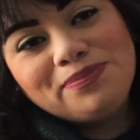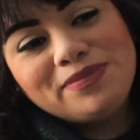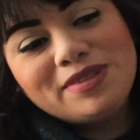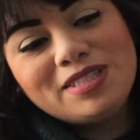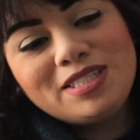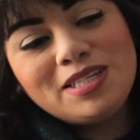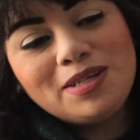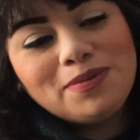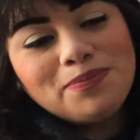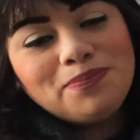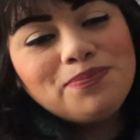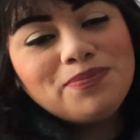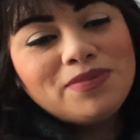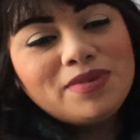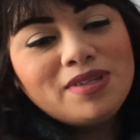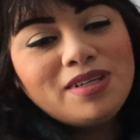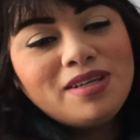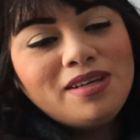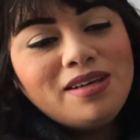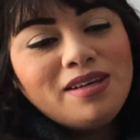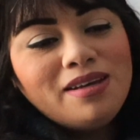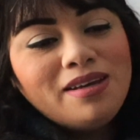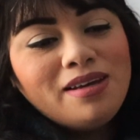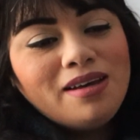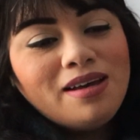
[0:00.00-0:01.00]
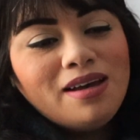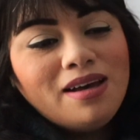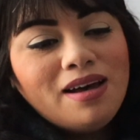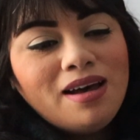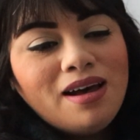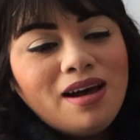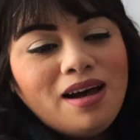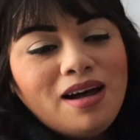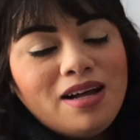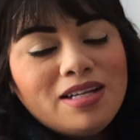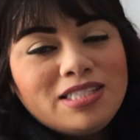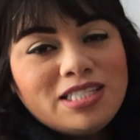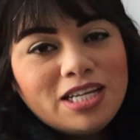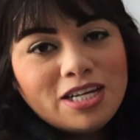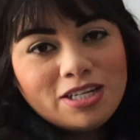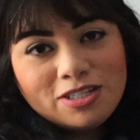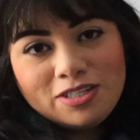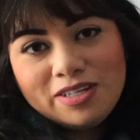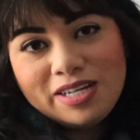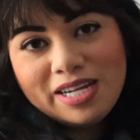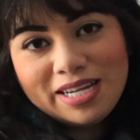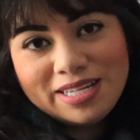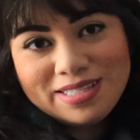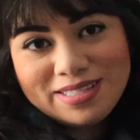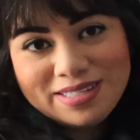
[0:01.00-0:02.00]
So I'll talk
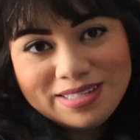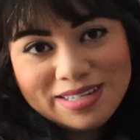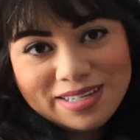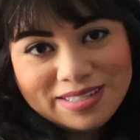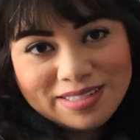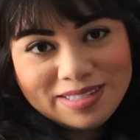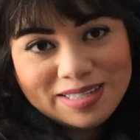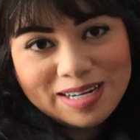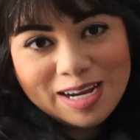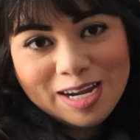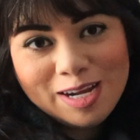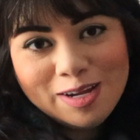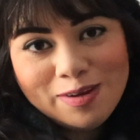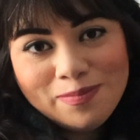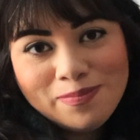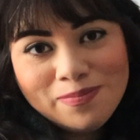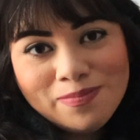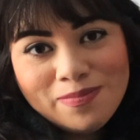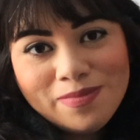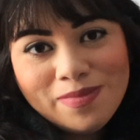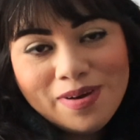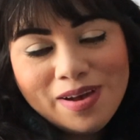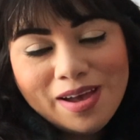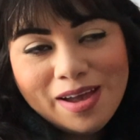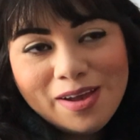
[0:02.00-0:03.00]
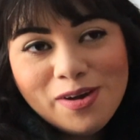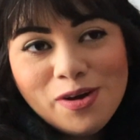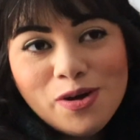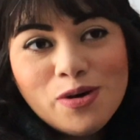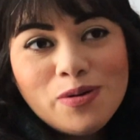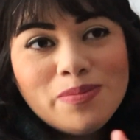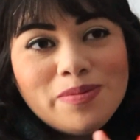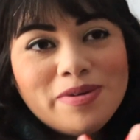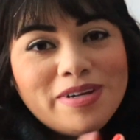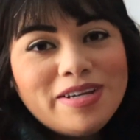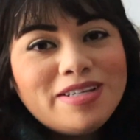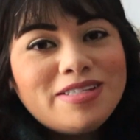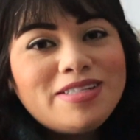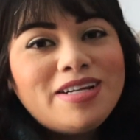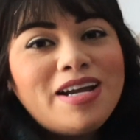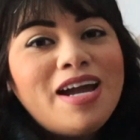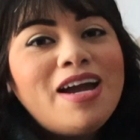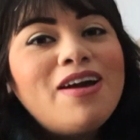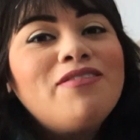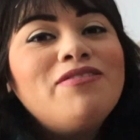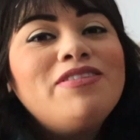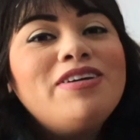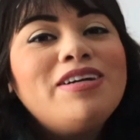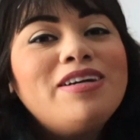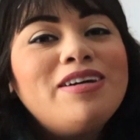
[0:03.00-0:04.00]
to you guys next time. I hope you guys are
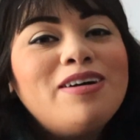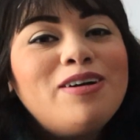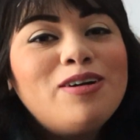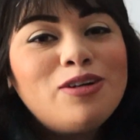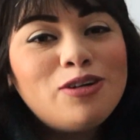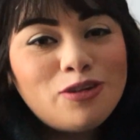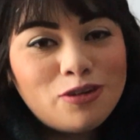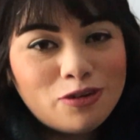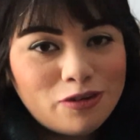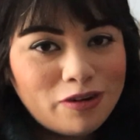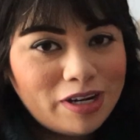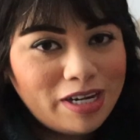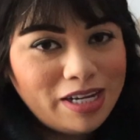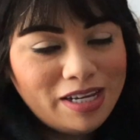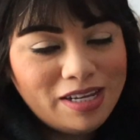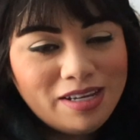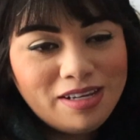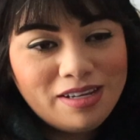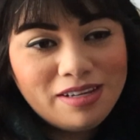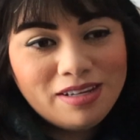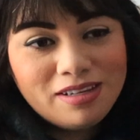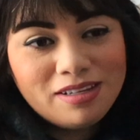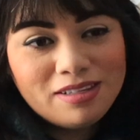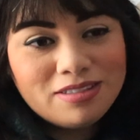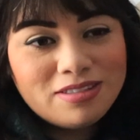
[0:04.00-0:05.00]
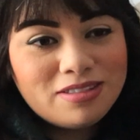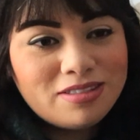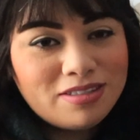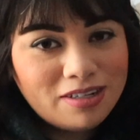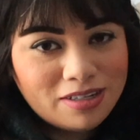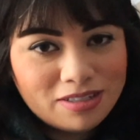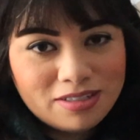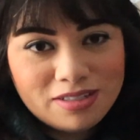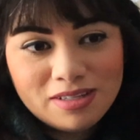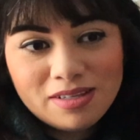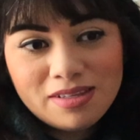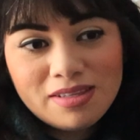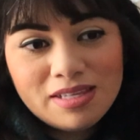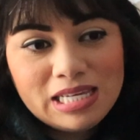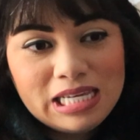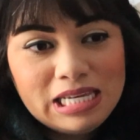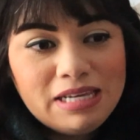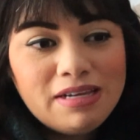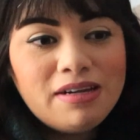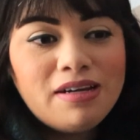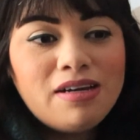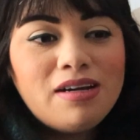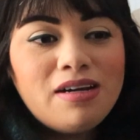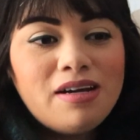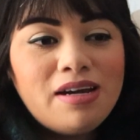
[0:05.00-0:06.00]
having a great start to the
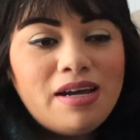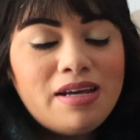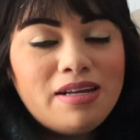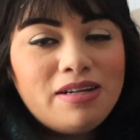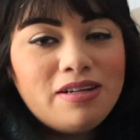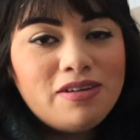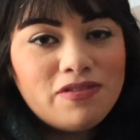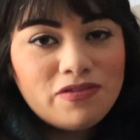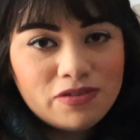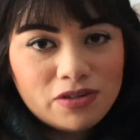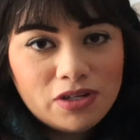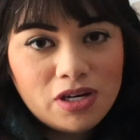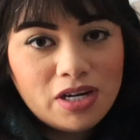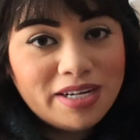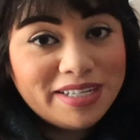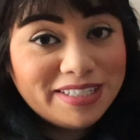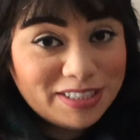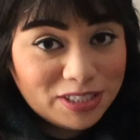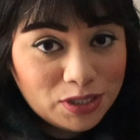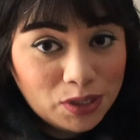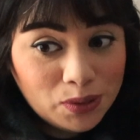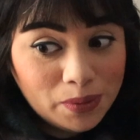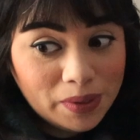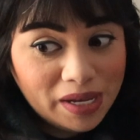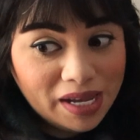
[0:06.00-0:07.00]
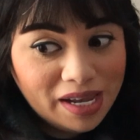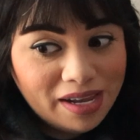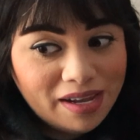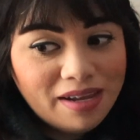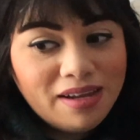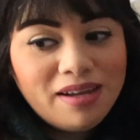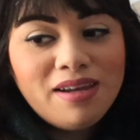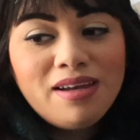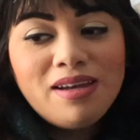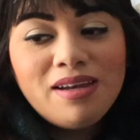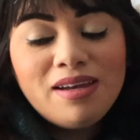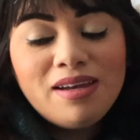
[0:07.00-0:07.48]
year, and if not, it's okay.